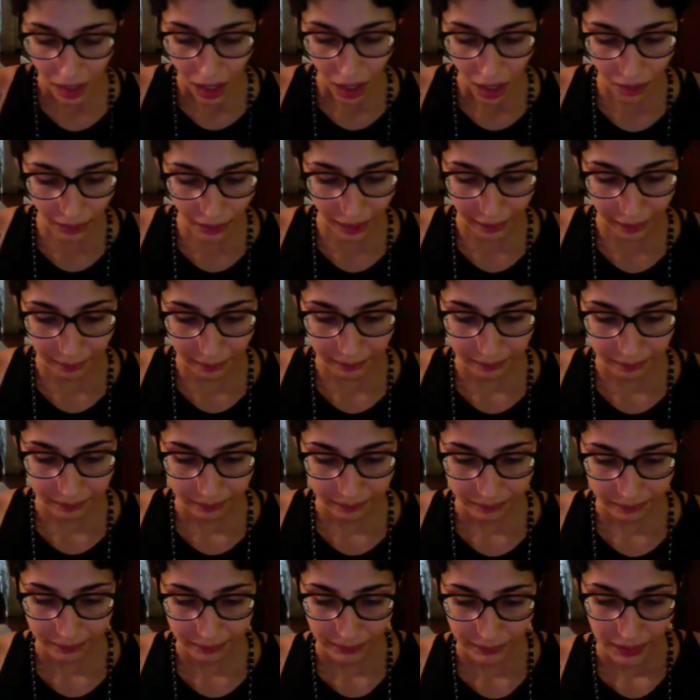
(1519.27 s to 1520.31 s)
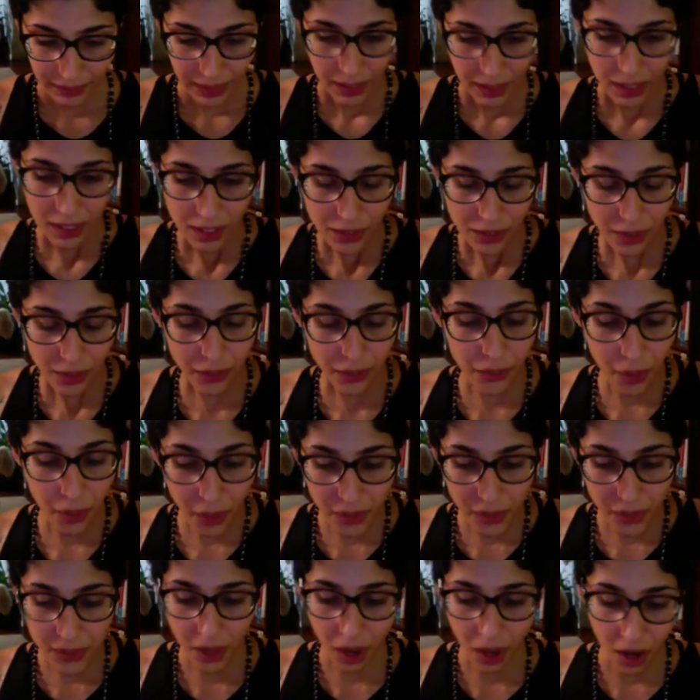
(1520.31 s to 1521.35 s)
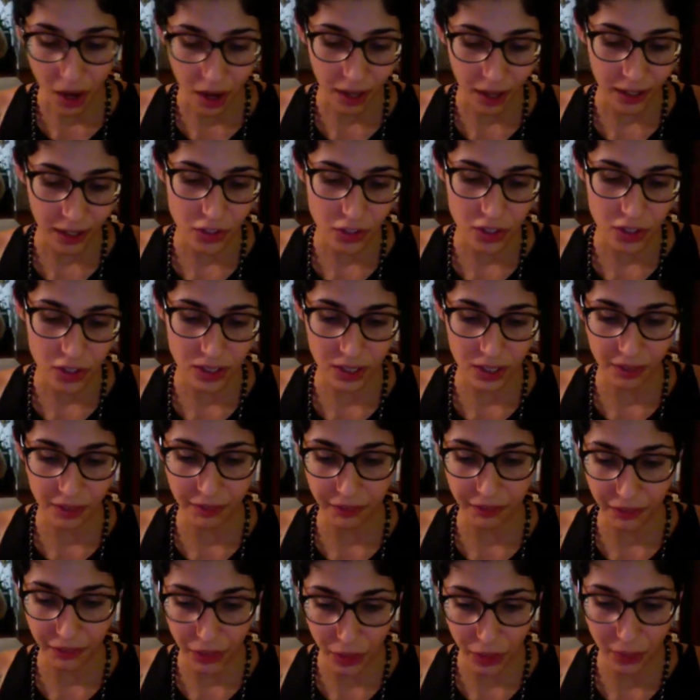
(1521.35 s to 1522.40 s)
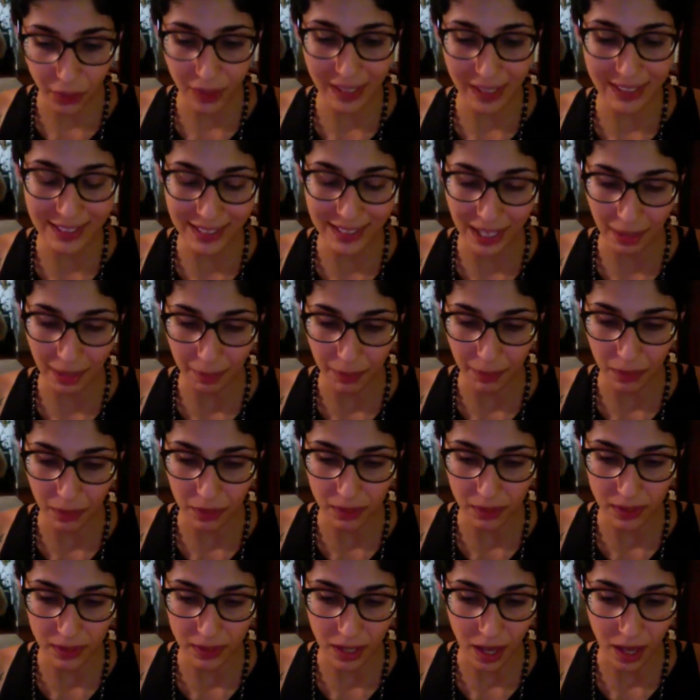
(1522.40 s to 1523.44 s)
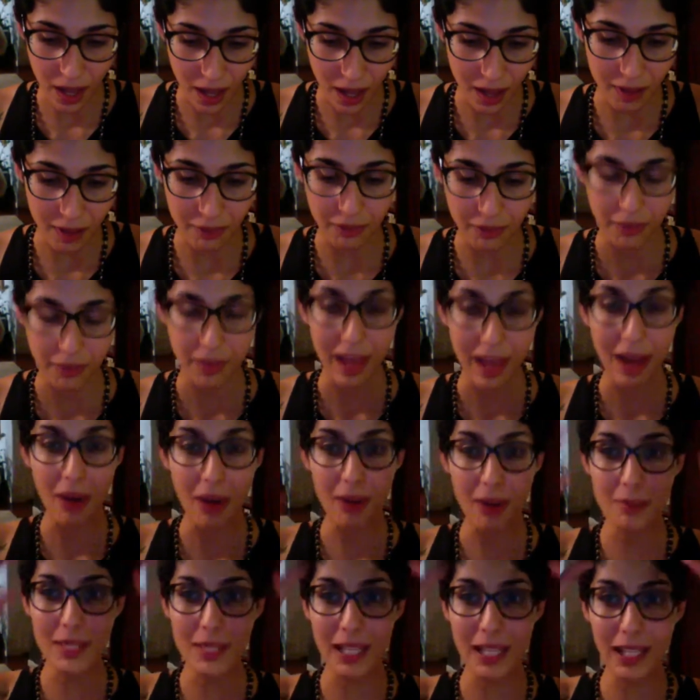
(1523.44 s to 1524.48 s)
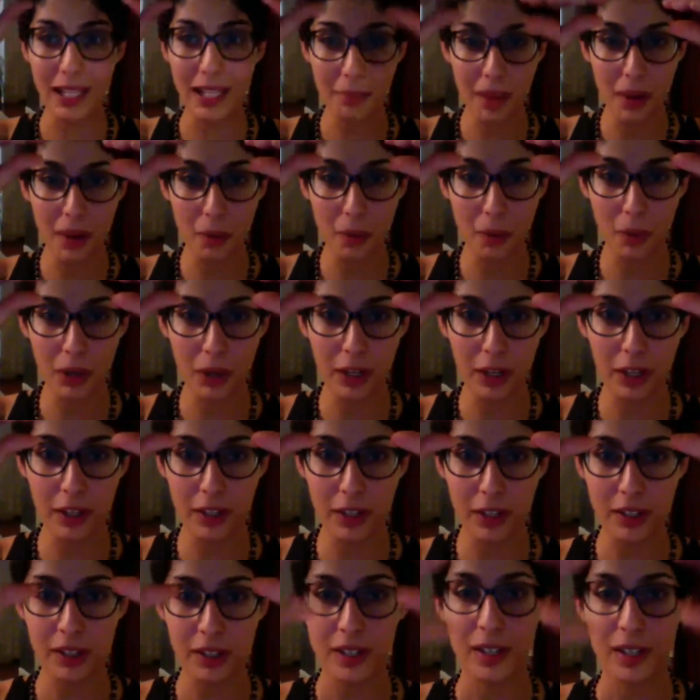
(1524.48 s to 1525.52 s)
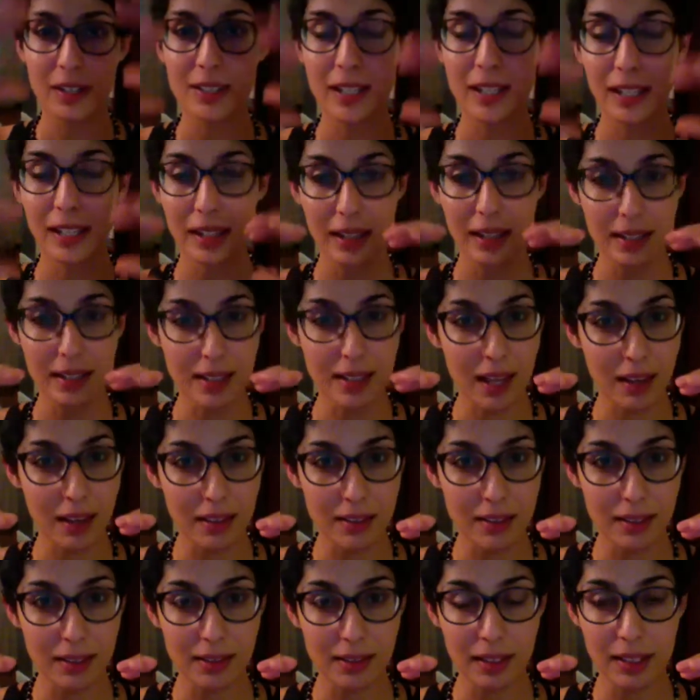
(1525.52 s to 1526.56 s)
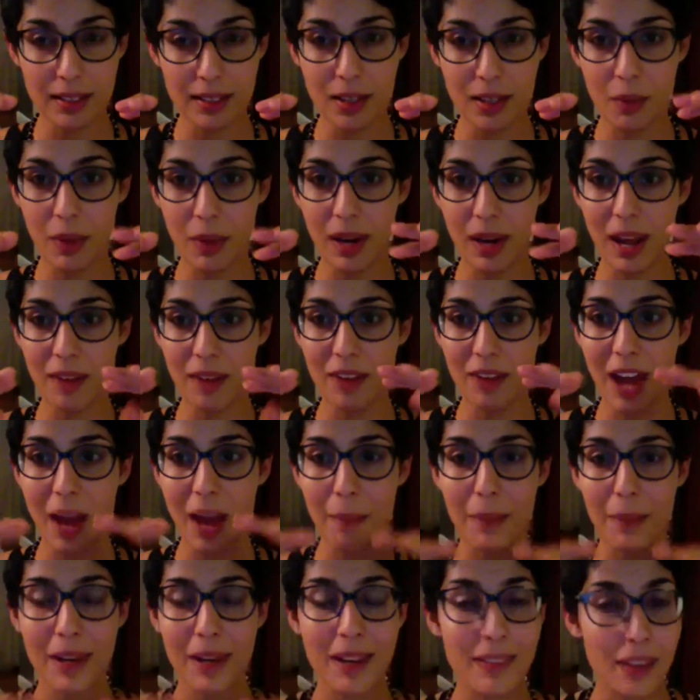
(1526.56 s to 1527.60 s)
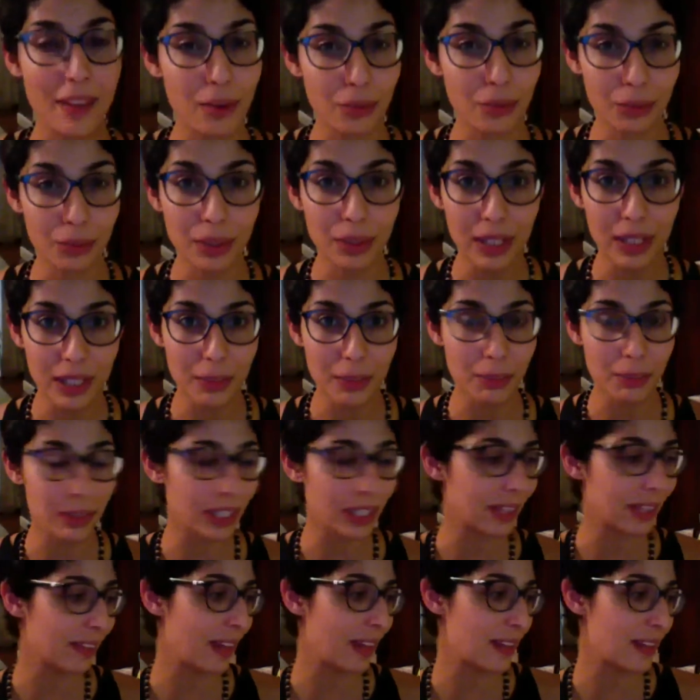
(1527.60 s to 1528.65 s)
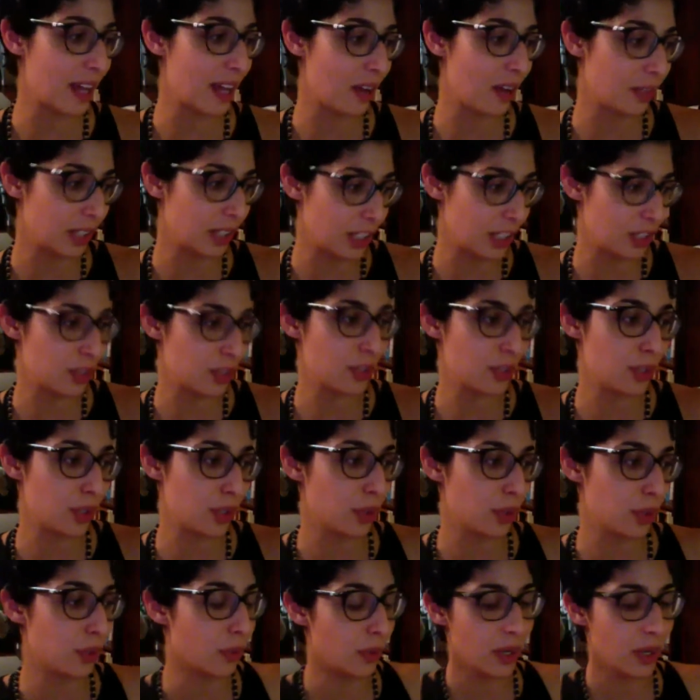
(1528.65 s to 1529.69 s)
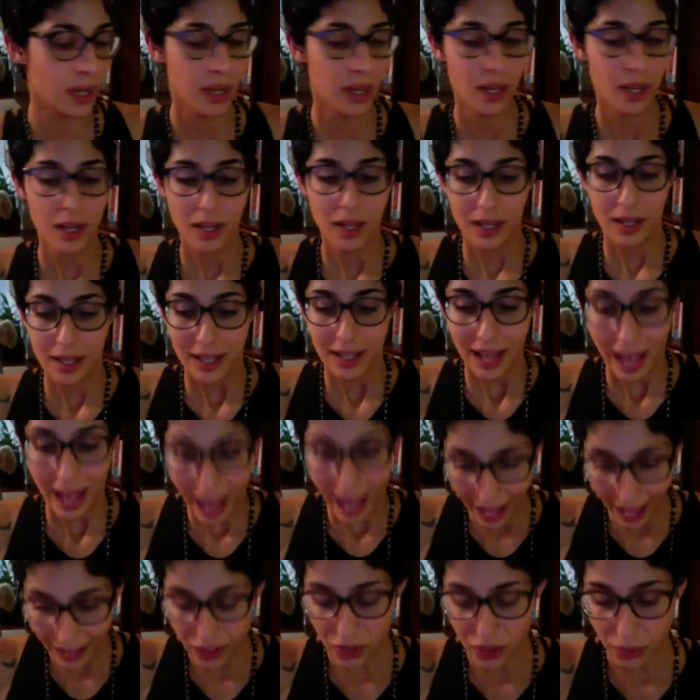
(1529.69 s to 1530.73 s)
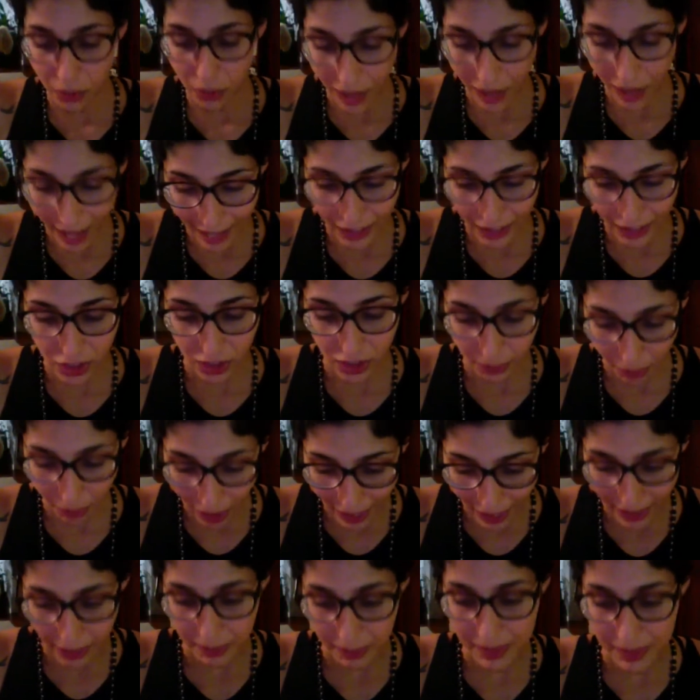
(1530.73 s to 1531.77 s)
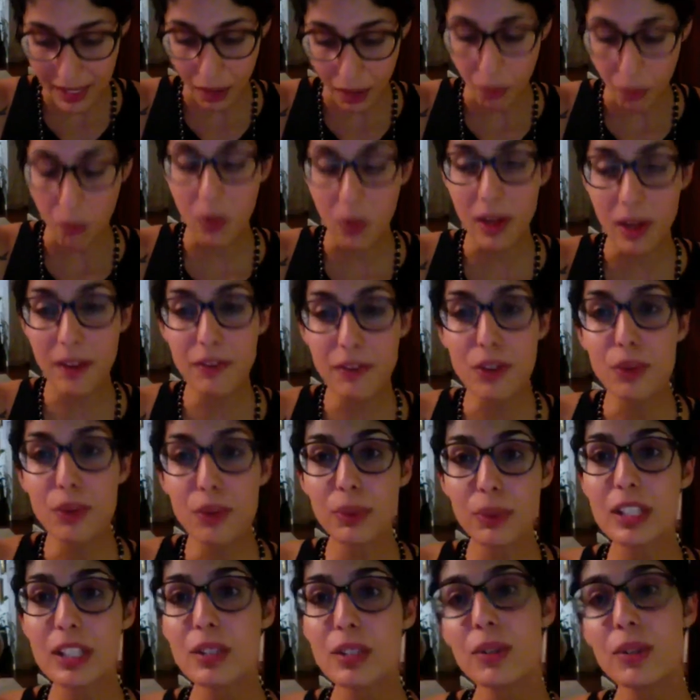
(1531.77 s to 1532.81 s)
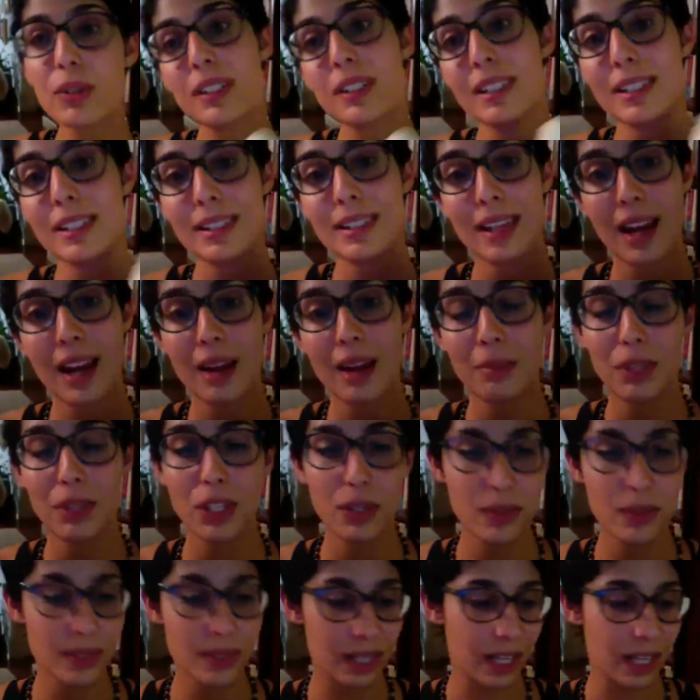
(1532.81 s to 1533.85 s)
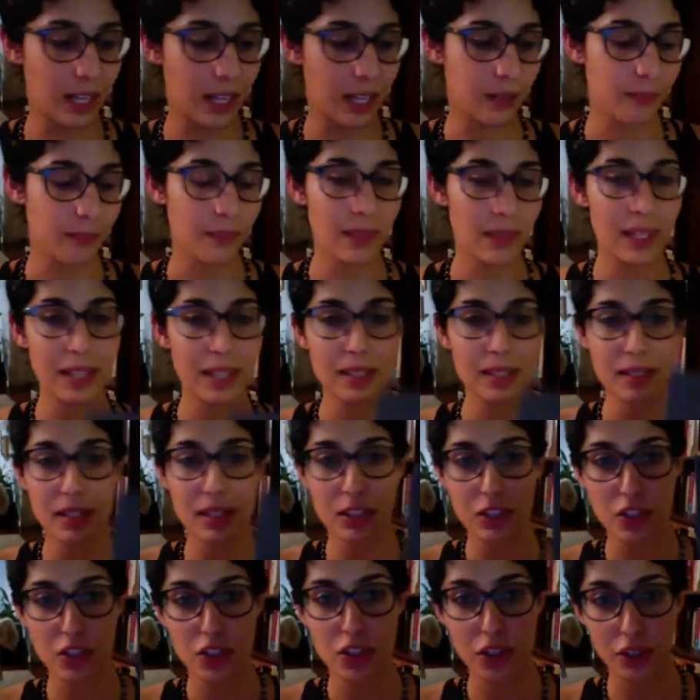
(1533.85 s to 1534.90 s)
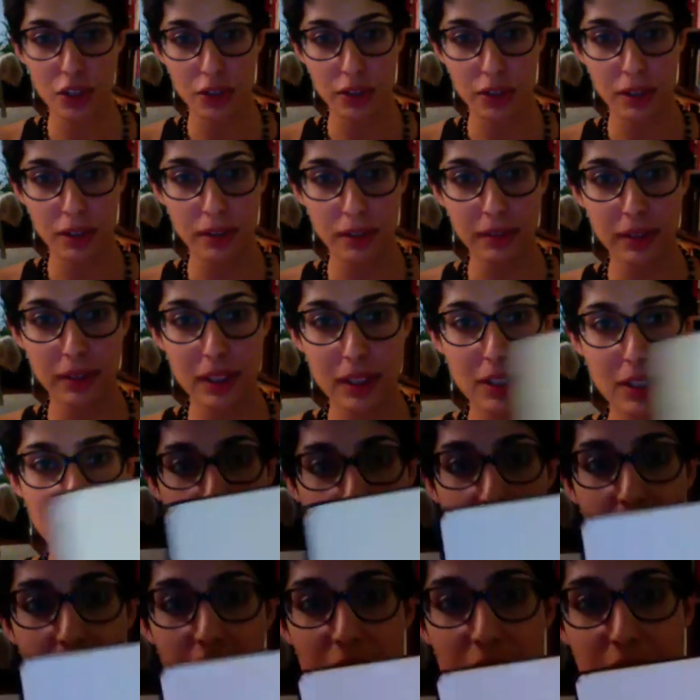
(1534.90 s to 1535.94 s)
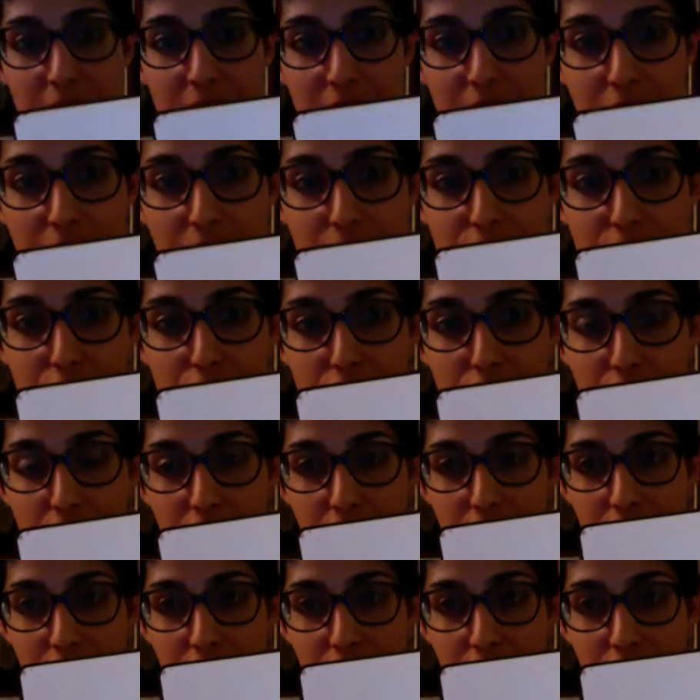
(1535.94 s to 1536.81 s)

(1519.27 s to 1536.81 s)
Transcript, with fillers: Okay, so those are just a few examples of how I'm taking my word, taking it down into things I want to have happen, and then really bringing that down into actual actionable items. Now, one of the resources that I'm using is this journal. It's called the Self Journal.